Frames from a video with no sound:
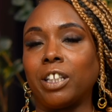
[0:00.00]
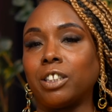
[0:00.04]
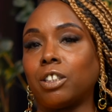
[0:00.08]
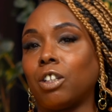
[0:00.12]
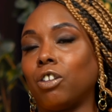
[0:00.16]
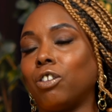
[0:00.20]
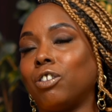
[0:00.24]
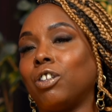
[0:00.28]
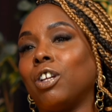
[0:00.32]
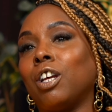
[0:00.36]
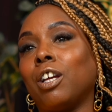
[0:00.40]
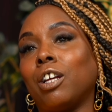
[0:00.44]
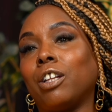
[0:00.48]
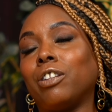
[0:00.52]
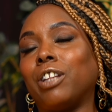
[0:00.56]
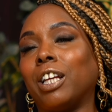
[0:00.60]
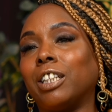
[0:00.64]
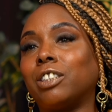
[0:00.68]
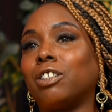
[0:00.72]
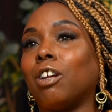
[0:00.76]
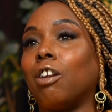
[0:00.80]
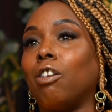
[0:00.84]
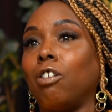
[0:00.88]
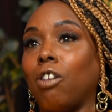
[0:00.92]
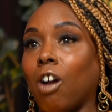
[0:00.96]
and there's a
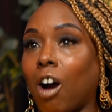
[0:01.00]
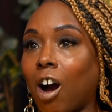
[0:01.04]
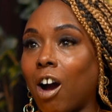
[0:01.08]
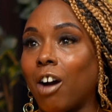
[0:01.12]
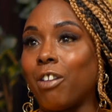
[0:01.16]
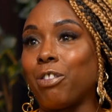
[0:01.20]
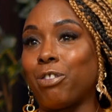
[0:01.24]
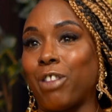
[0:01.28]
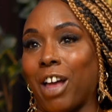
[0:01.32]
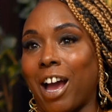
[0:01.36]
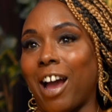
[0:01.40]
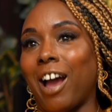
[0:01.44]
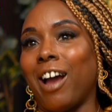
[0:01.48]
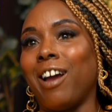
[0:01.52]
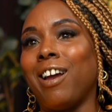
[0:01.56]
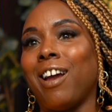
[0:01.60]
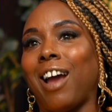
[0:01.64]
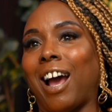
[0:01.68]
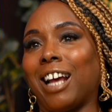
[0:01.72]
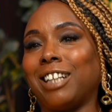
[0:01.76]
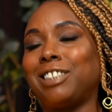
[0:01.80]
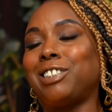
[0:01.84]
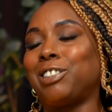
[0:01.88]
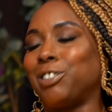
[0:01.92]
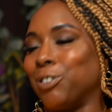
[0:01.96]
there's a lot that
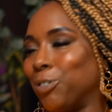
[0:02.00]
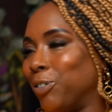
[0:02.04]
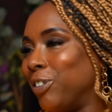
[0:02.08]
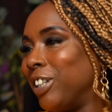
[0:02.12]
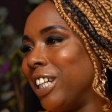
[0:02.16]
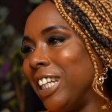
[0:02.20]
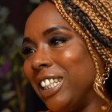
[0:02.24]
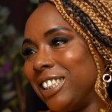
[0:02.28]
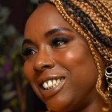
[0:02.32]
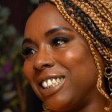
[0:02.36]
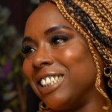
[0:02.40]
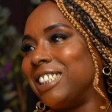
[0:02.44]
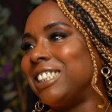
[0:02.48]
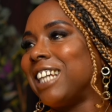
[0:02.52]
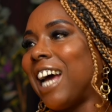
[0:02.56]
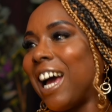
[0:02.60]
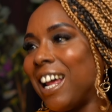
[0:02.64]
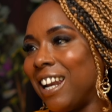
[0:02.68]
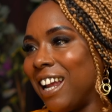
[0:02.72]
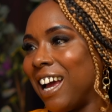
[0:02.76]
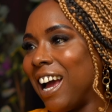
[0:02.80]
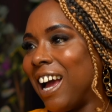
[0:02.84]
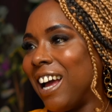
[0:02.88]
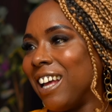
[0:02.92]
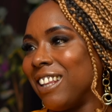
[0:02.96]
I still need to
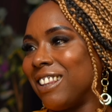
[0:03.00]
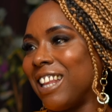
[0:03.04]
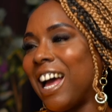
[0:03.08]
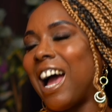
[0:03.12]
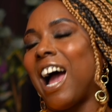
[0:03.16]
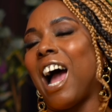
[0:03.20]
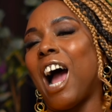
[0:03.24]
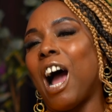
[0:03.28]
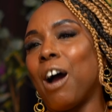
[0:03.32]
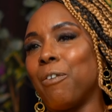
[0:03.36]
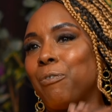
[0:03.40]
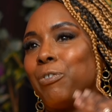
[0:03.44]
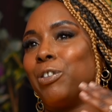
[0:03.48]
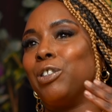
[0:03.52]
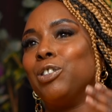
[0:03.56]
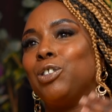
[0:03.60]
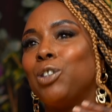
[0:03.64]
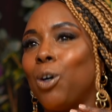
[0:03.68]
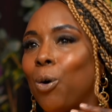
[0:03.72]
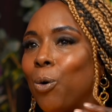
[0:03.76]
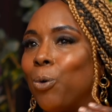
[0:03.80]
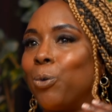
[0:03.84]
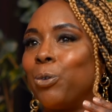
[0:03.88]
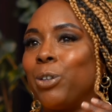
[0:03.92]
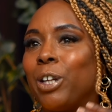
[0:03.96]
tell her that I
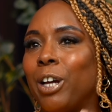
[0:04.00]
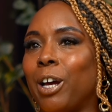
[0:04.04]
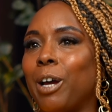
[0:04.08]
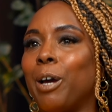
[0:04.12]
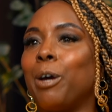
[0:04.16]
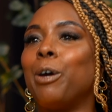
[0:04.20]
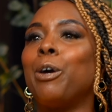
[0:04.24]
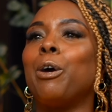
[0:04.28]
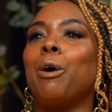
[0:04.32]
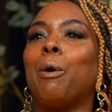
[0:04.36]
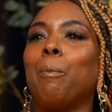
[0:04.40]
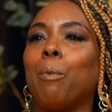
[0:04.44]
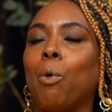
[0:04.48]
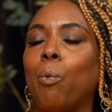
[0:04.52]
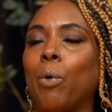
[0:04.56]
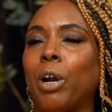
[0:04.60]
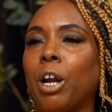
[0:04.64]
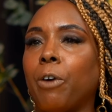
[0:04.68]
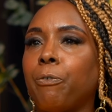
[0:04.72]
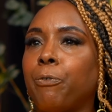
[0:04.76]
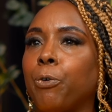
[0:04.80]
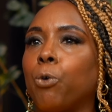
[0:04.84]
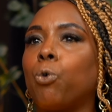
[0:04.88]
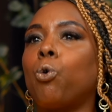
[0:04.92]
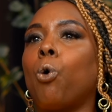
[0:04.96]
haven't told her. But
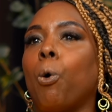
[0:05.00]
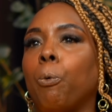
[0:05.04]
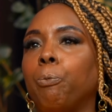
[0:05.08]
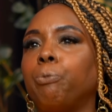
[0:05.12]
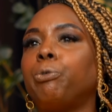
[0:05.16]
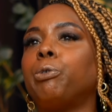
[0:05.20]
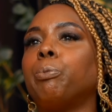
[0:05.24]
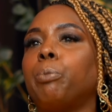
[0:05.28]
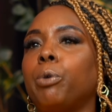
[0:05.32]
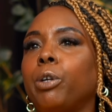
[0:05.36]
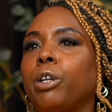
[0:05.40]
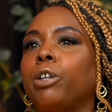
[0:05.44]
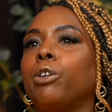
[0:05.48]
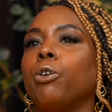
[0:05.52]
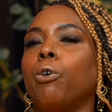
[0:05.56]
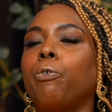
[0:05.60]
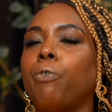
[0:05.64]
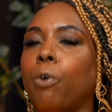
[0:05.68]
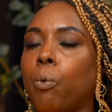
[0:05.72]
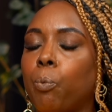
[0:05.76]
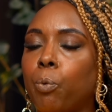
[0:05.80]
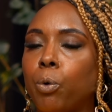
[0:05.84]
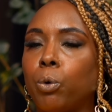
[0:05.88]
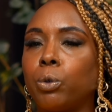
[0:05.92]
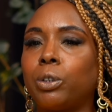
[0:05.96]
when I feel comfortable
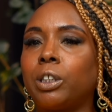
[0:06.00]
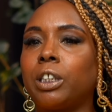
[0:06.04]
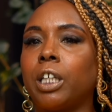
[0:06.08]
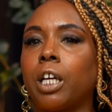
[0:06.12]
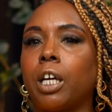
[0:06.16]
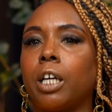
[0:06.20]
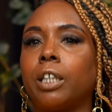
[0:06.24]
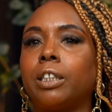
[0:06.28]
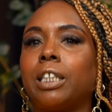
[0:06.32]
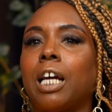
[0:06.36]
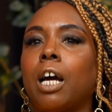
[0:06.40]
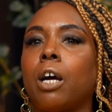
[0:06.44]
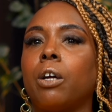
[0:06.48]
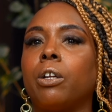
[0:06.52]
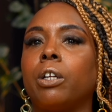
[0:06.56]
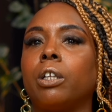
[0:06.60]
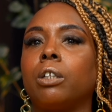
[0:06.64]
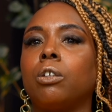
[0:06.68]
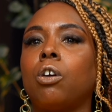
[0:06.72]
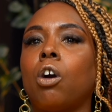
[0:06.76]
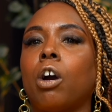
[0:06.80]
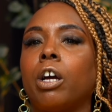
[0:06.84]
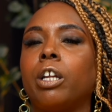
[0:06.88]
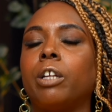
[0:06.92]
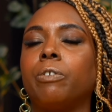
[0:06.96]
enough, I will sit her down
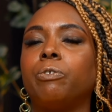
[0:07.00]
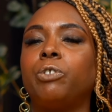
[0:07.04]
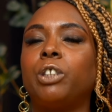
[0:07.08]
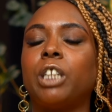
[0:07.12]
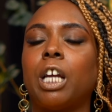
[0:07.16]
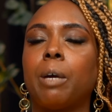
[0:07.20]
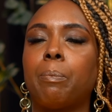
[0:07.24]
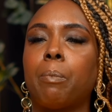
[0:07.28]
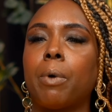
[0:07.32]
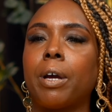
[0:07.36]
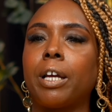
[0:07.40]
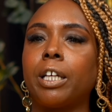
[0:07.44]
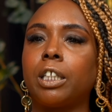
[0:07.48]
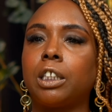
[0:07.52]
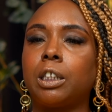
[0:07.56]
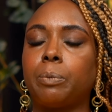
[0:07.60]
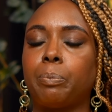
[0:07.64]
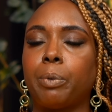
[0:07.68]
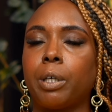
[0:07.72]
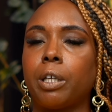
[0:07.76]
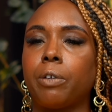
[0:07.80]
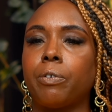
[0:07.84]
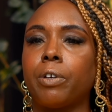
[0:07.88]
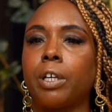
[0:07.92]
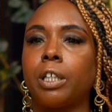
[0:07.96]
and kind of share my
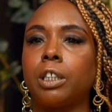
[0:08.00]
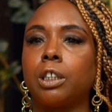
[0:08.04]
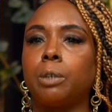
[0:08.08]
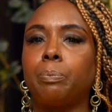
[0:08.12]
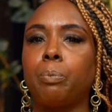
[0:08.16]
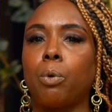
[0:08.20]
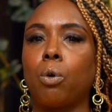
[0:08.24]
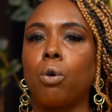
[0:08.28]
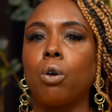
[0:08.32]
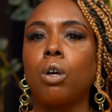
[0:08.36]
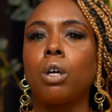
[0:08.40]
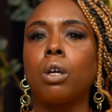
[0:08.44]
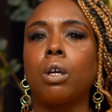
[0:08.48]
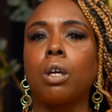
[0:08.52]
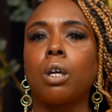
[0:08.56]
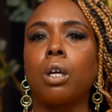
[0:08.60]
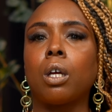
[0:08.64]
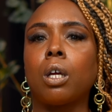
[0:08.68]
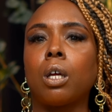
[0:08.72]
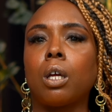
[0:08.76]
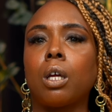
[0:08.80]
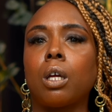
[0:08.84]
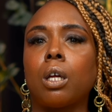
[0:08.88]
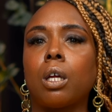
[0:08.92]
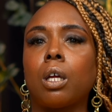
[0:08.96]
experience.
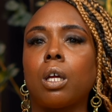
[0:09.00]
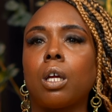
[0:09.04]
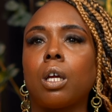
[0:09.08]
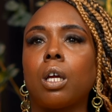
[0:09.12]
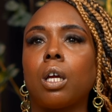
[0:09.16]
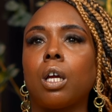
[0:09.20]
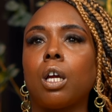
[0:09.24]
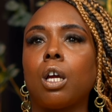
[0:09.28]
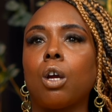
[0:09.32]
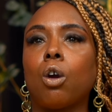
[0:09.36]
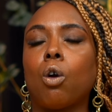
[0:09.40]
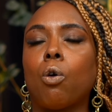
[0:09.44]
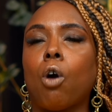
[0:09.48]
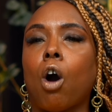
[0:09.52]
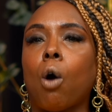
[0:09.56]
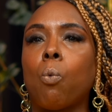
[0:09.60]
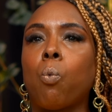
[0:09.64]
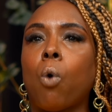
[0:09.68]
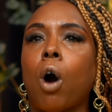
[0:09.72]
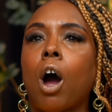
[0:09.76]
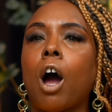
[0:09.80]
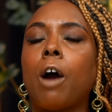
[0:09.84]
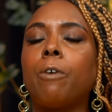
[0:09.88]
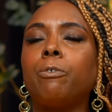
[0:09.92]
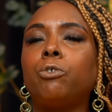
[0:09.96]
But
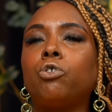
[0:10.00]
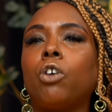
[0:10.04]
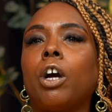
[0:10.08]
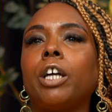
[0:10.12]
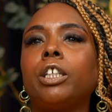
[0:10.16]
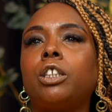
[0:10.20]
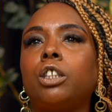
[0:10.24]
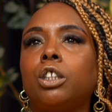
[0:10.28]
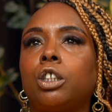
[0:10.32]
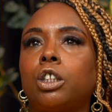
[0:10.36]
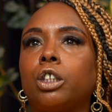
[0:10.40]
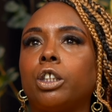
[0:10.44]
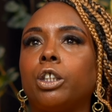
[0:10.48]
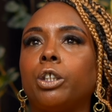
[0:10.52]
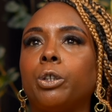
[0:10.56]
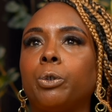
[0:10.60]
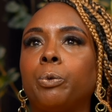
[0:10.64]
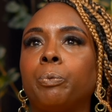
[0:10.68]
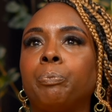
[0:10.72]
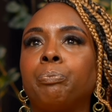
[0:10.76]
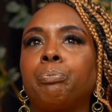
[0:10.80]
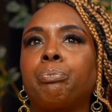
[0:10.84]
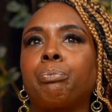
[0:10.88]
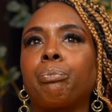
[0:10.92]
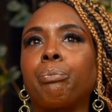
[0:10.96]
what I've tried to
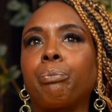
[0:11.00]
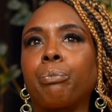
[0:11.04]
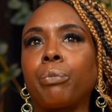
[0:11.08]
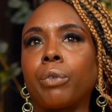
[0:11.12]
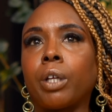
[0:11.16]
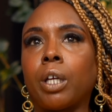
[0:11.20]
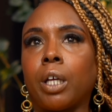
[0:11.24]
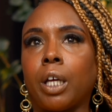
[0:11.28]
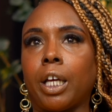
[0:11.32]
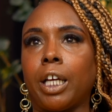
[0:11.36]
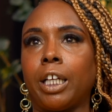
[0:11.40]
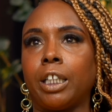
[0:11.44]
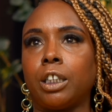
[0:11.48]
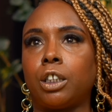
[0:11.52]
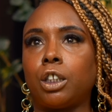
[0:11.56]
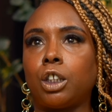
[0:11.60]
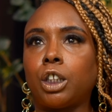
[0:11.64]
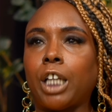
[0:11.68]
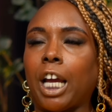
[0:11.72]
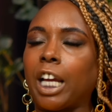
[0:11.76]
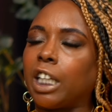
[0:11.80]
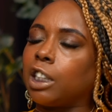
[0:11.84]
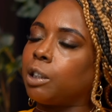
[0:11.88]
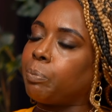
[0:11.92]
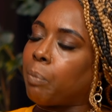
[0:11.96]
do is
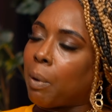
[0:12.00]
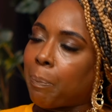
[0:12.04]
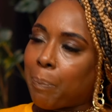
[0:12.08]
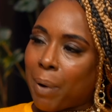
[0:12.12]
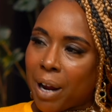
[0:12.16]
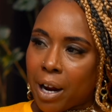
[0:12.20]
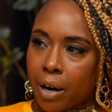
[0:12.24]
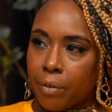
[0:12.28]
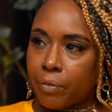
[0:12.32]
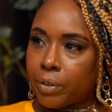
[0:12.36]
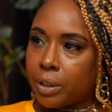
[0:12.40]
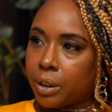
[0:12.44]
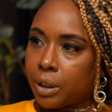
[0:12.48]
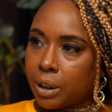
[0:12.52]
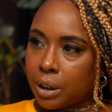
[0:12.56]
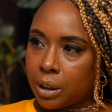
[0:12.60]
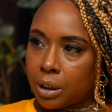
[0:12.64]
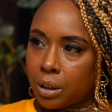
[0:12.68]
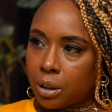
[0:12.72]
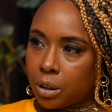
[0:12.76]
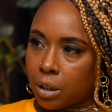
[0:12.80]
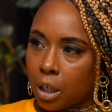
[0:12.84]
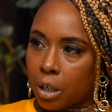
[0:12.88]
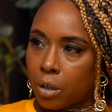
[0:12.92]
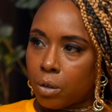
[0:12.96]
change my
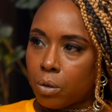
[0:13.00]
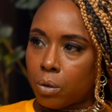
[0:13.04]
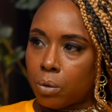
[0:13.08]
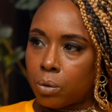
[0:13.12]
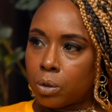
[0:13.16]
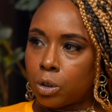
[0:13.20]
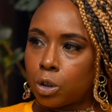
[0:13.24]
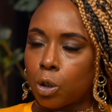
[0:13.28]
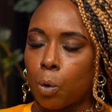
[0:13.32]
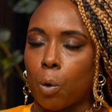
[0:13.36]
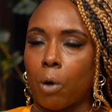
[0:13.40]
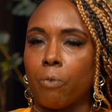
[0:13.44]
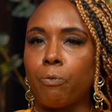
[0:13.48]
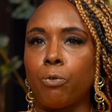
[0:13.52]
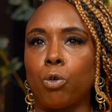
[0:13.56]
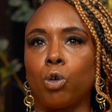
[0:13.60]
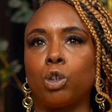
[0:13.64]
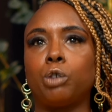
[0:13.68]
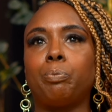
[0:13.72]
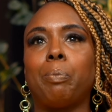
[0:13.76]
parenting style. So right. I've